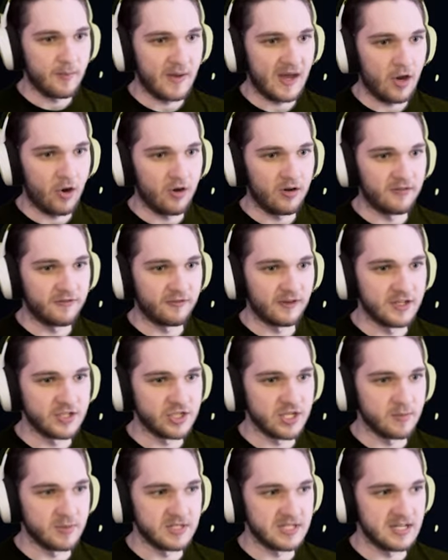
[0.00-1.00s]
power of
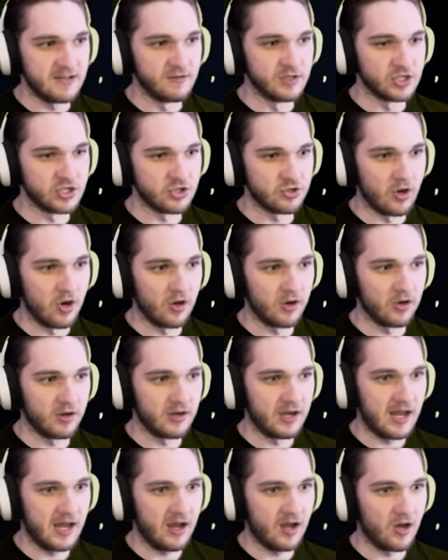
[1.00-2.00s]
friendship is even stronger
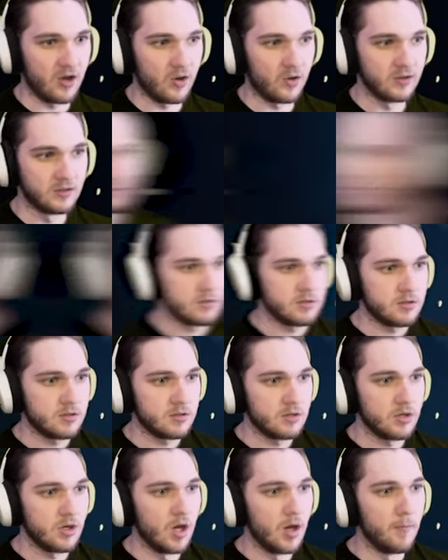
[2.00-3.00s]
now.
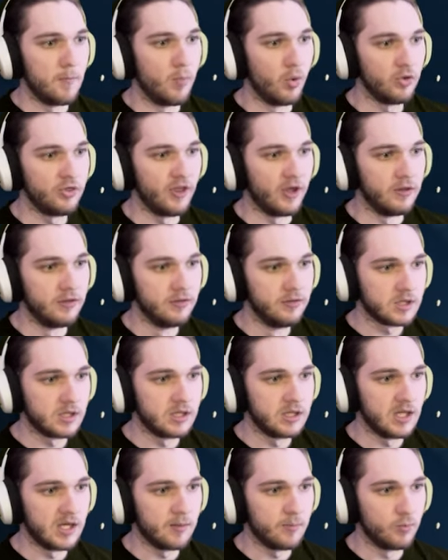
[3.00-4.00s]
A button? Can I